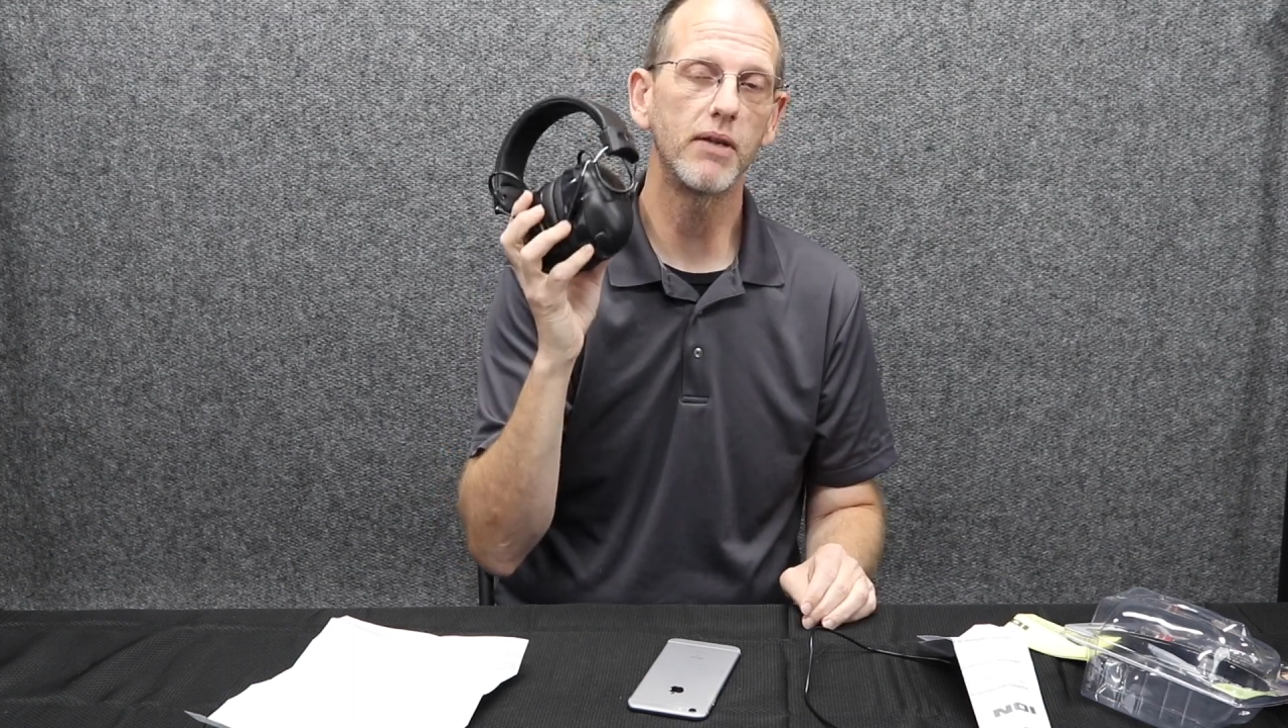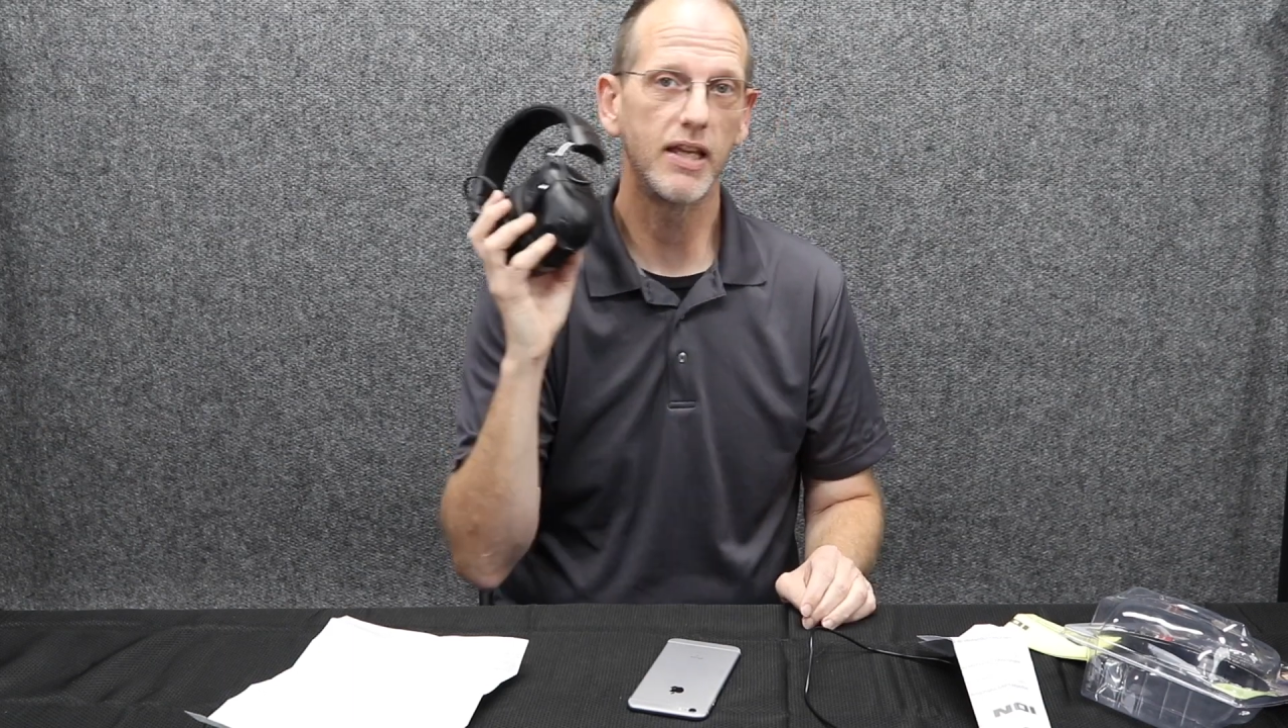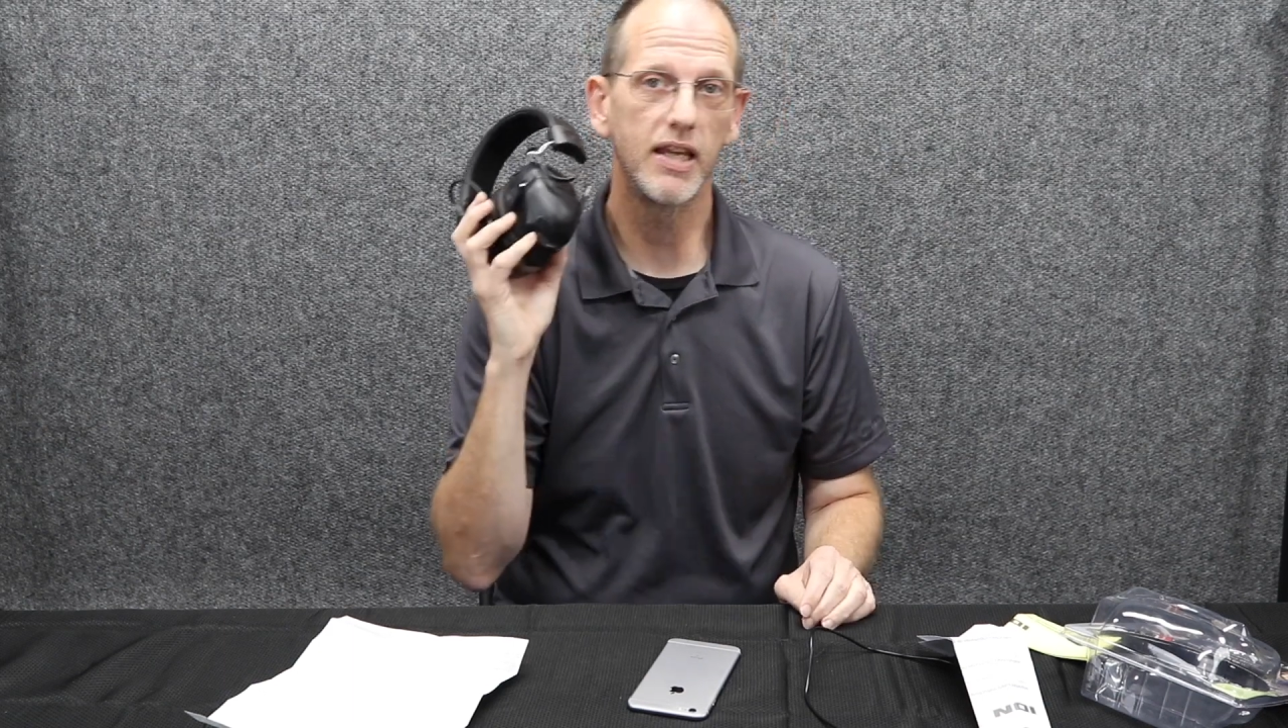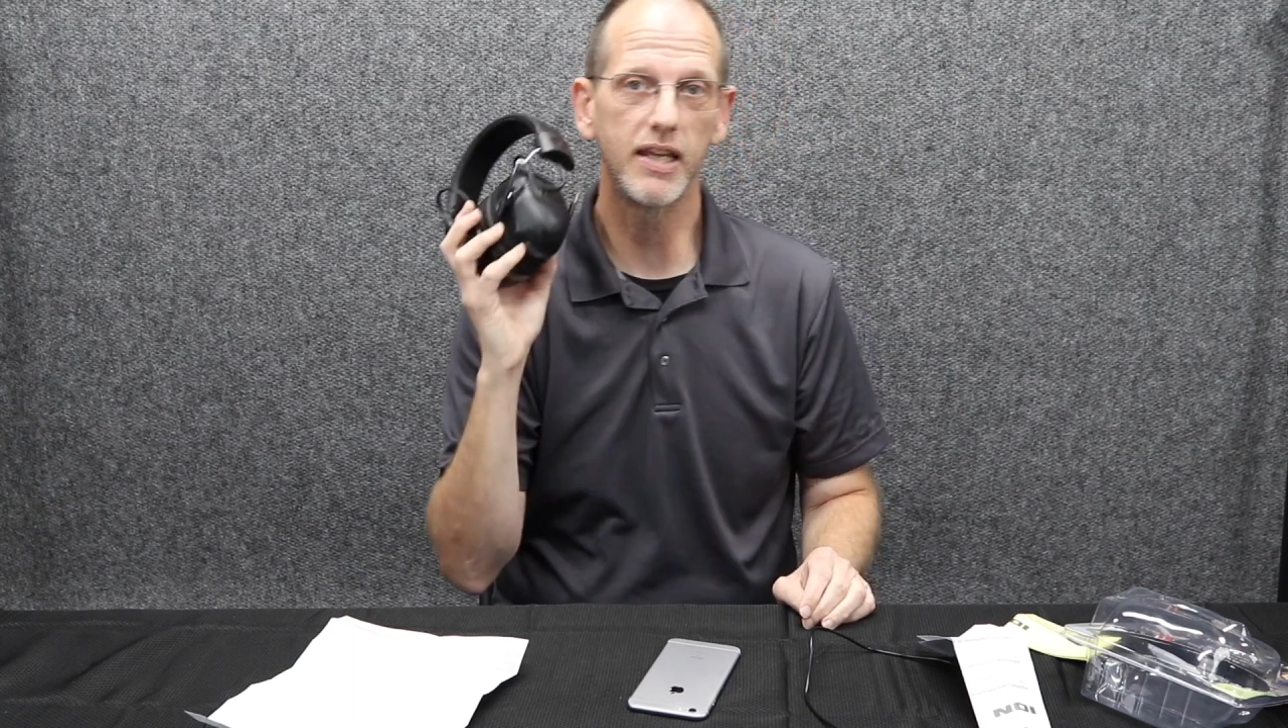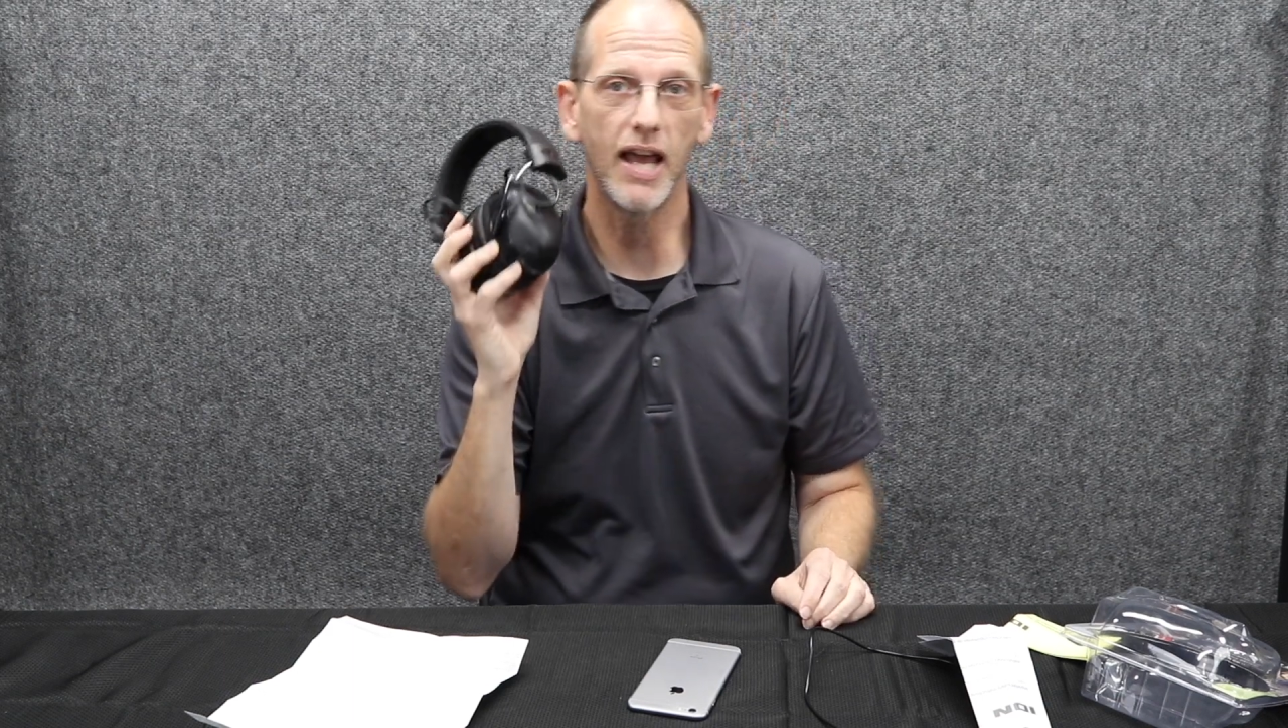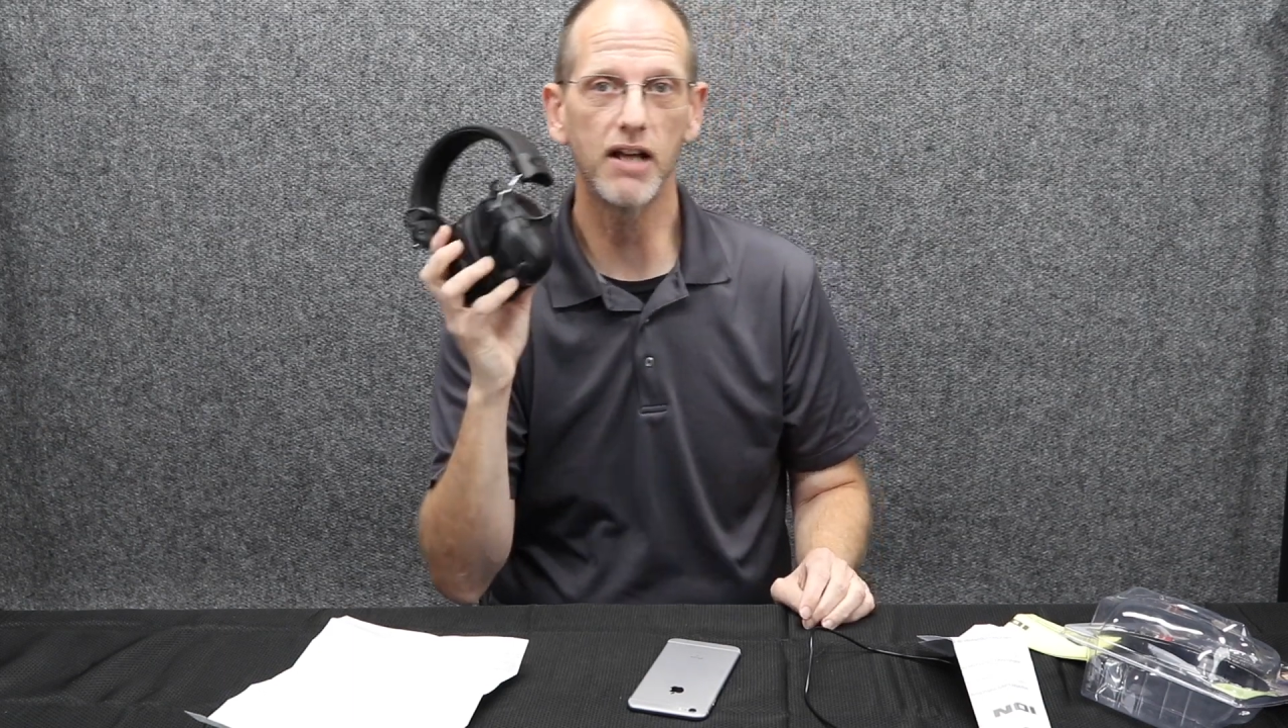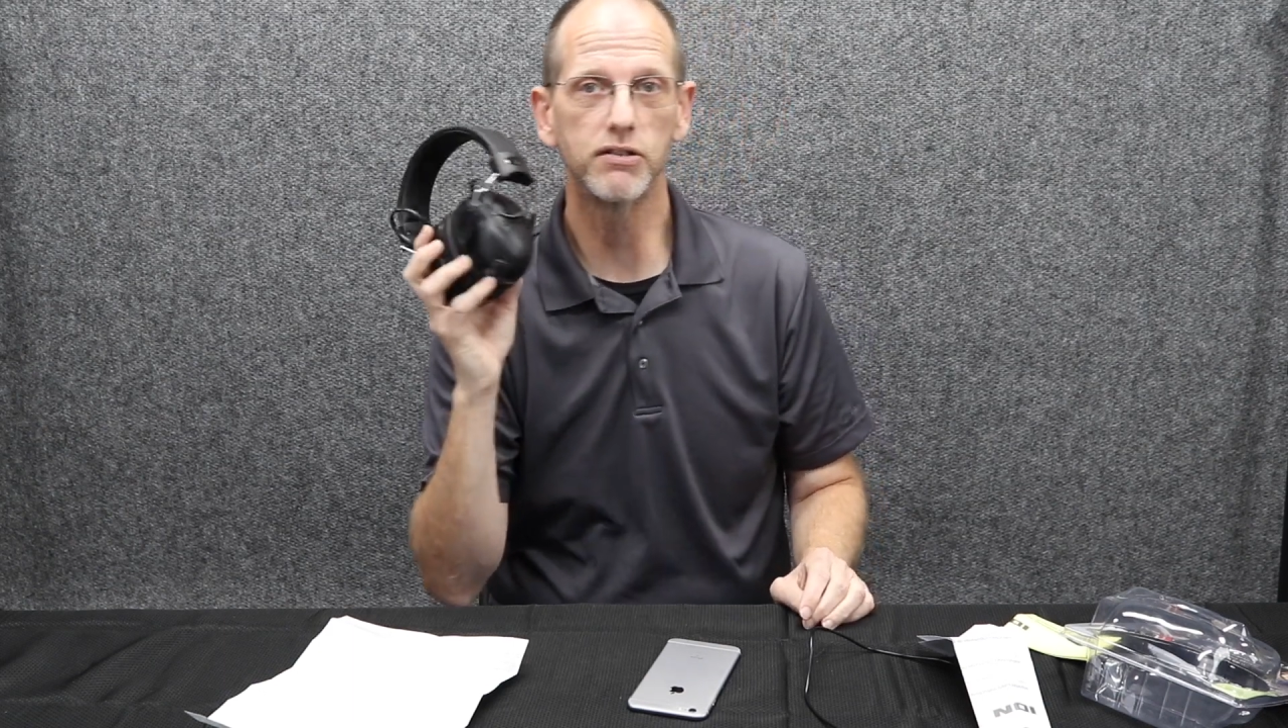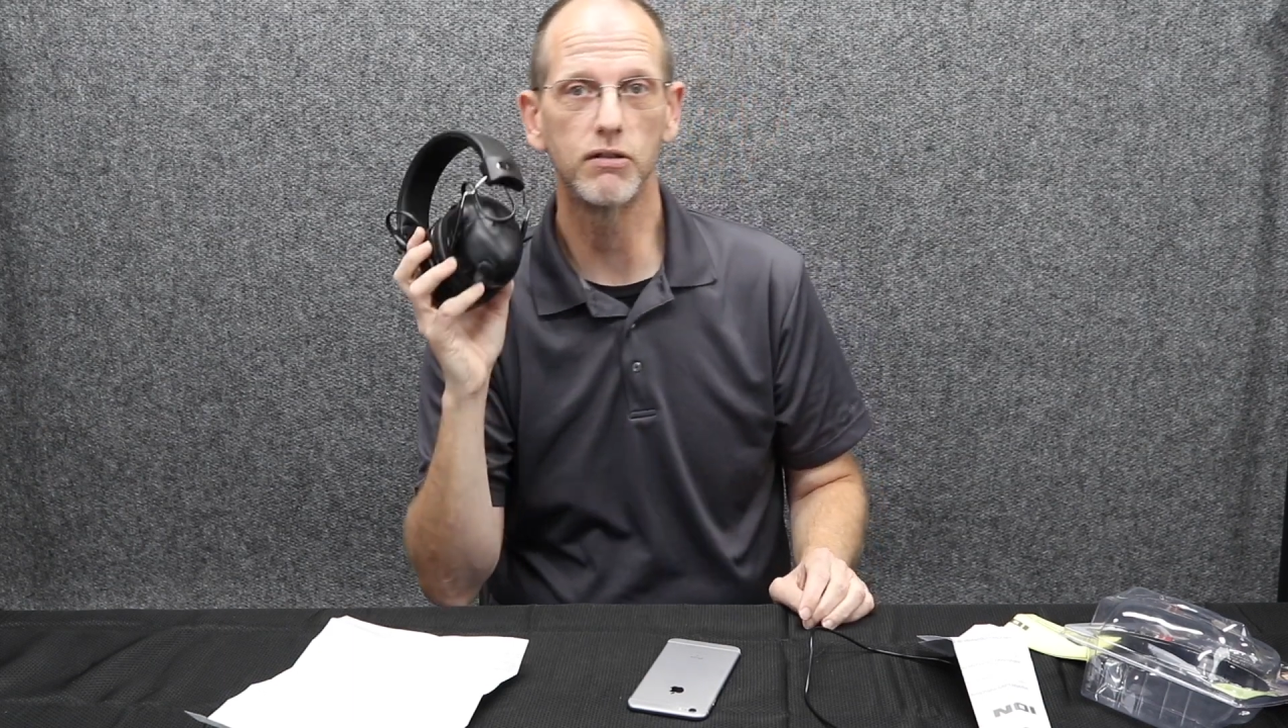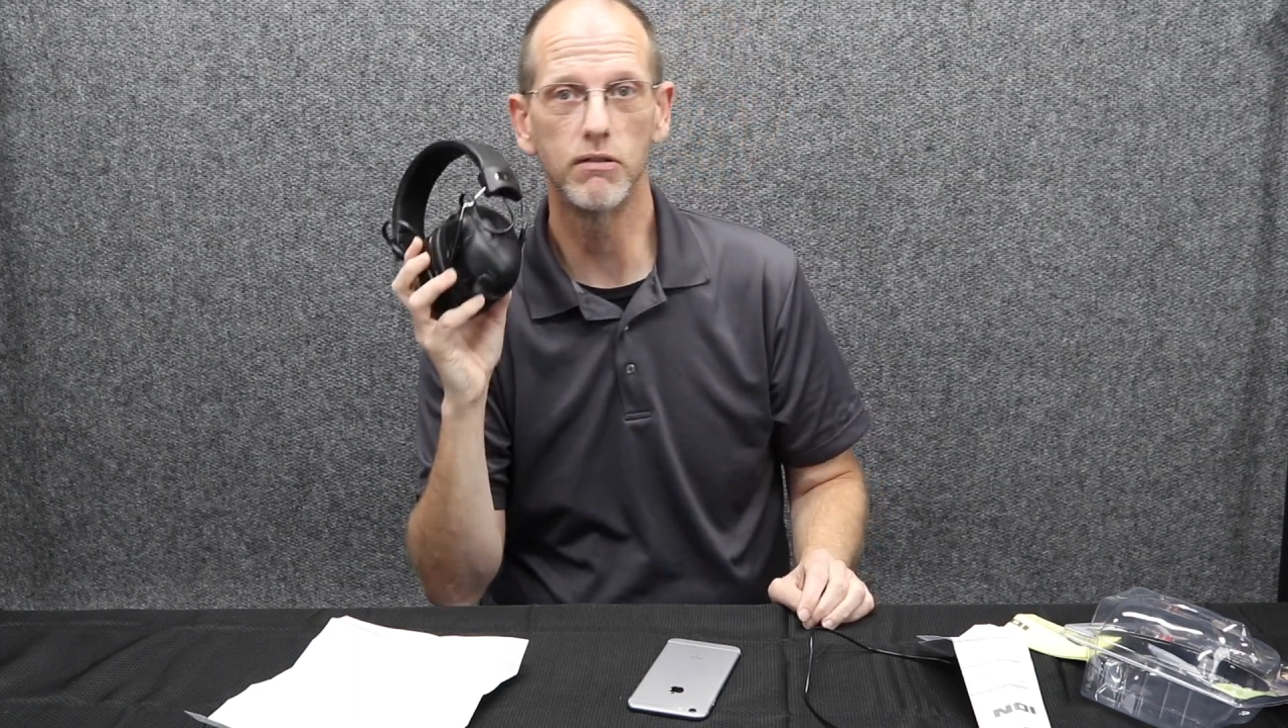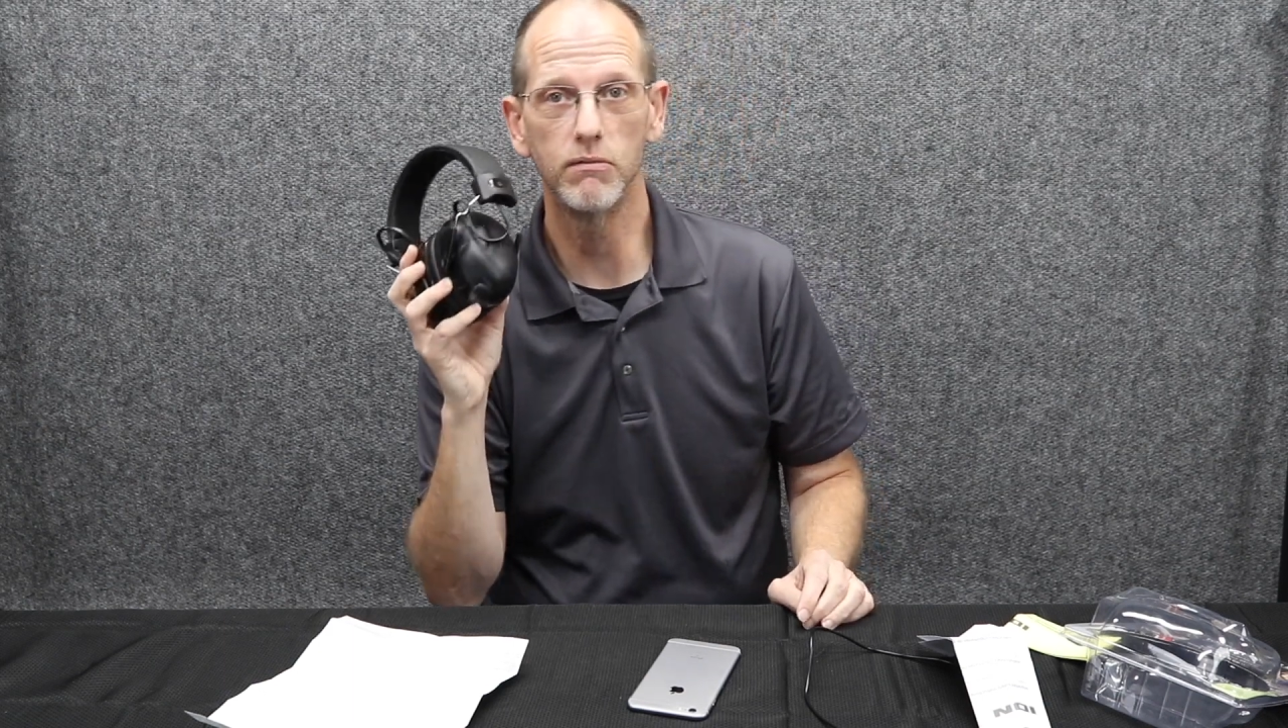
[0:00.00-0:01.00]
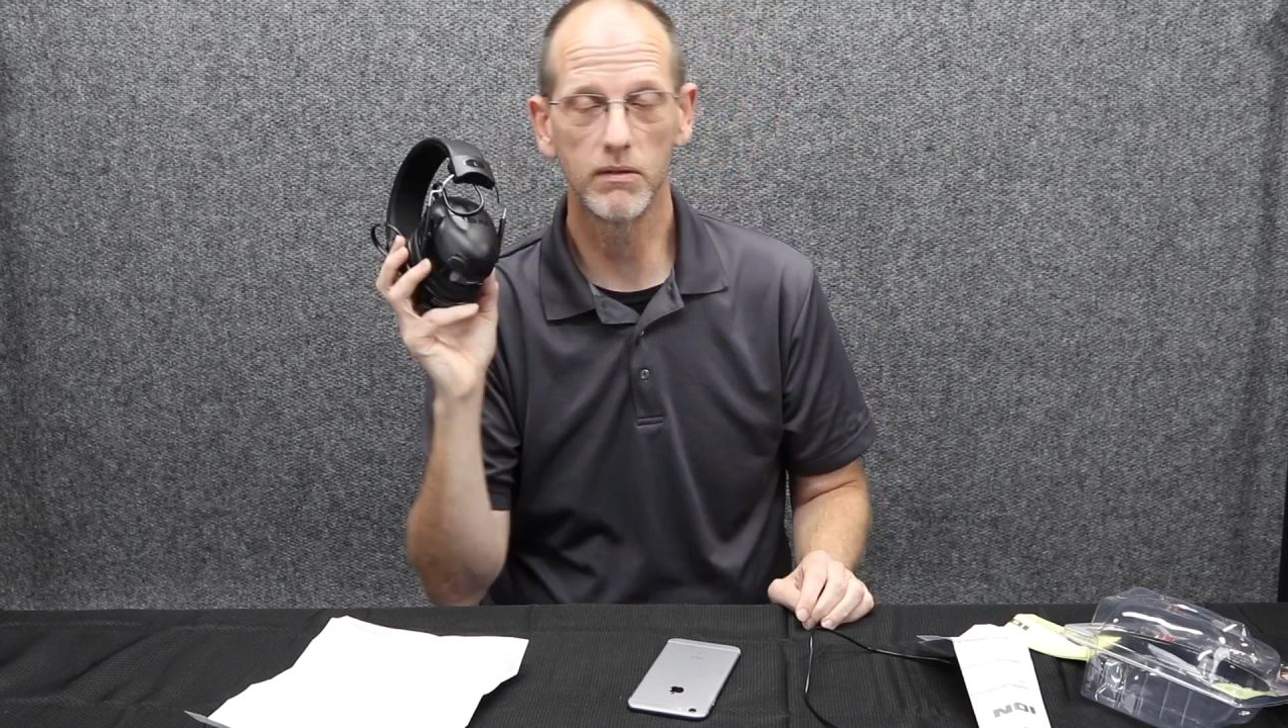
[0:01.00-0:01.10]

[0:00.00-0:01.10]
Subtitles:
in the actual